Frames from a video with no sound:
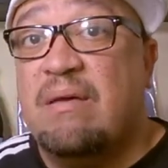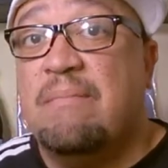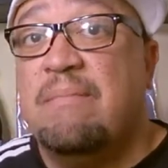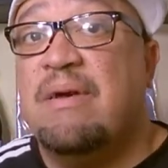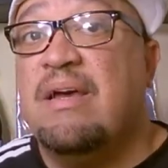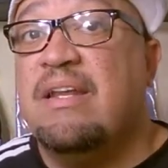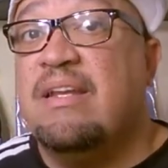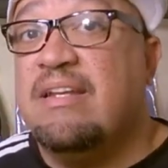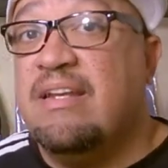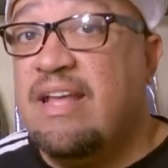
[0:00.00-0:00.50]

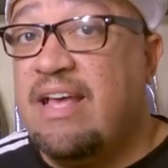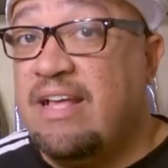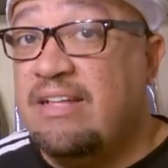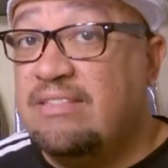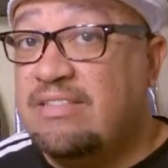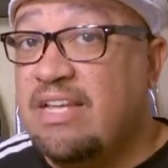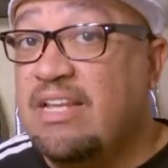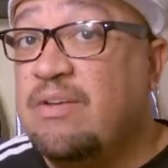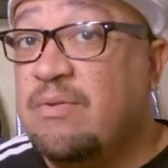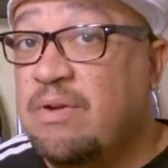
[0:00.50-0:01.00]
But
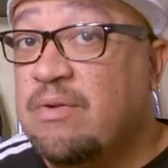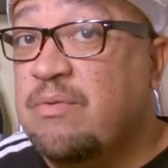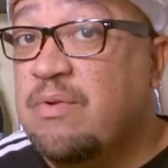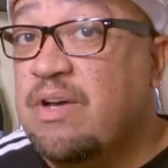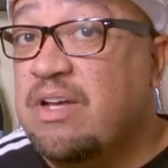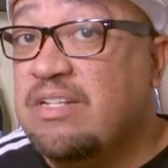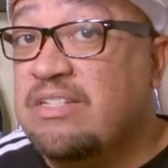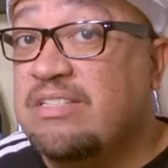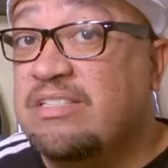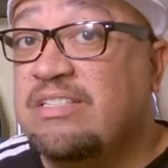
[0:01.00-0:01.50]
I'll tell you what it
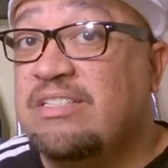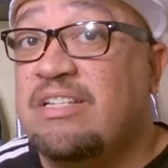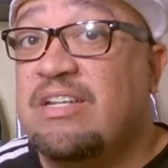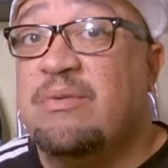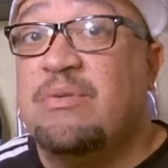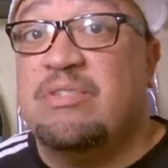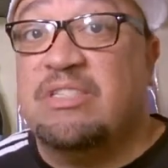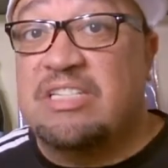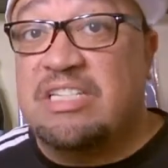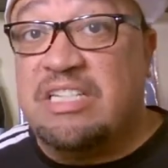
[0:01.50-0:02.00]
was.
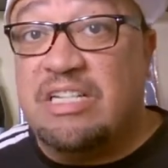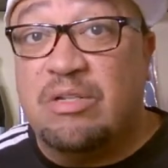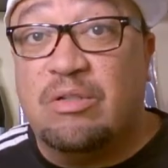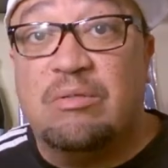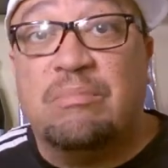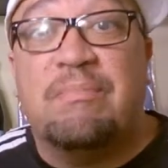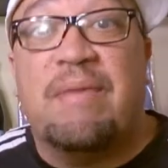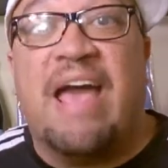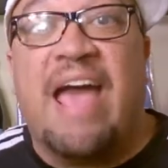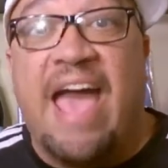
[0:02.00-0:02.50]
It was
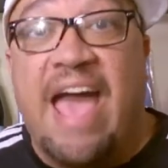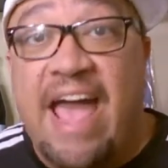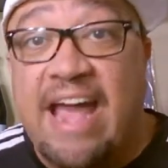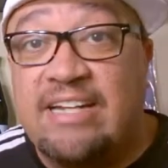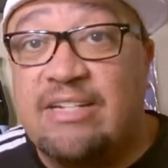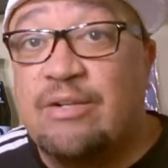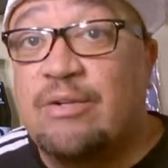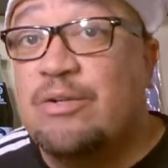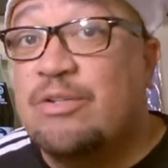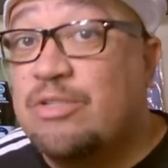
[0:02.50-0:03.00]
Guilt by
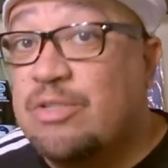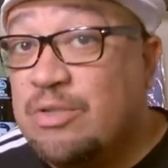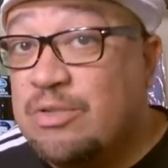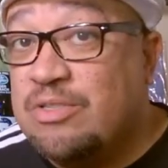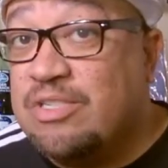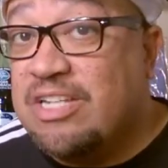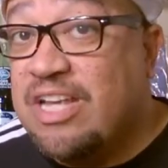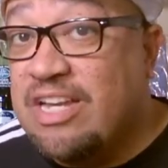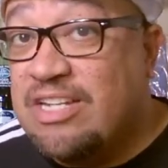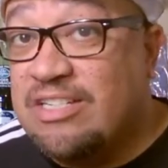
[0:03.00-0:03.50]
Actor
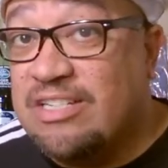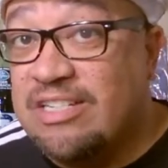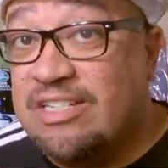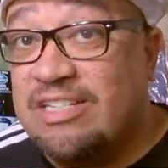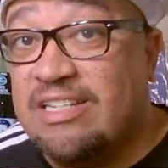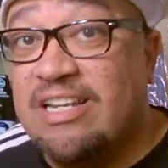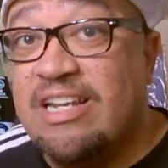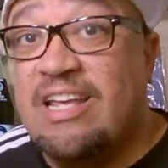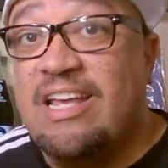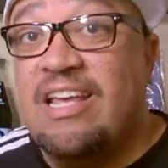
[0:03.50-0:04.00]

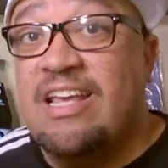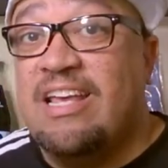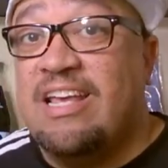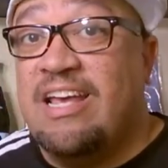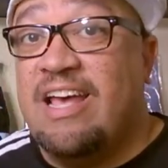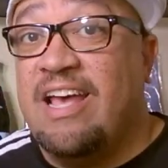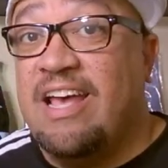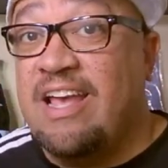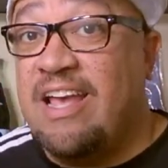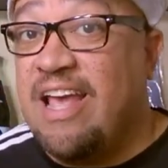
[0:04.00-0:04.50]
Association.
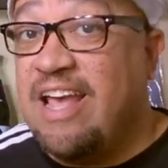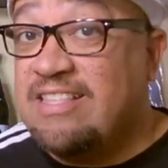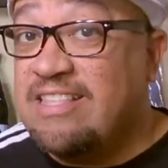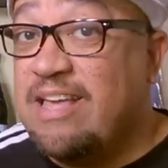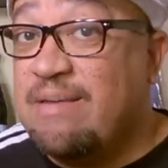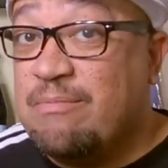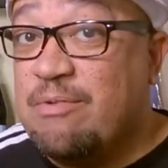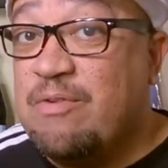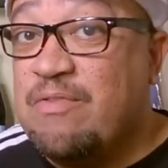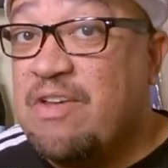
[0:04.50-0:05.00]
I had
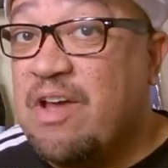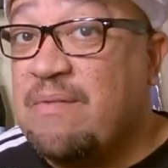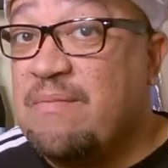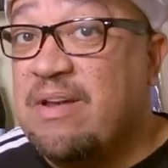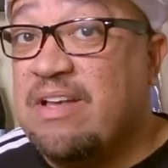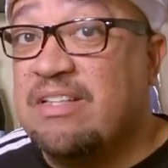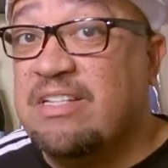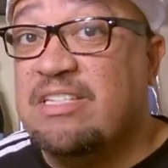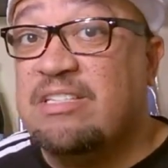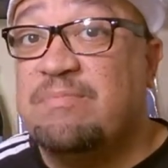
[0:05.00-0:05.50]
that movie on
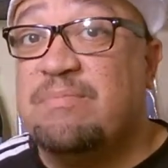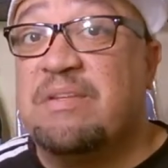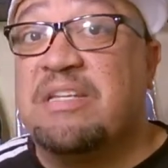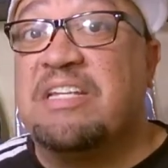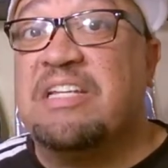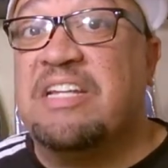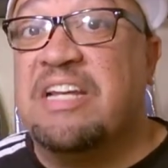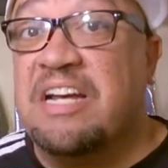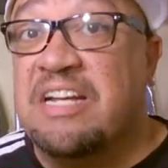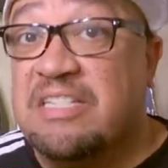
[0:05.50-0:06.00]
my list
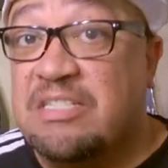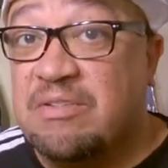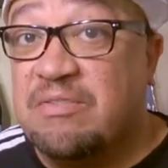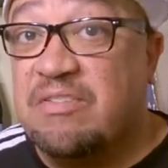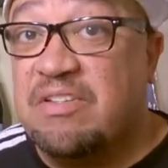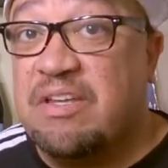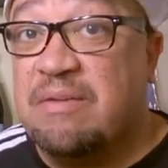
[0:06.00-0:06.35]
because of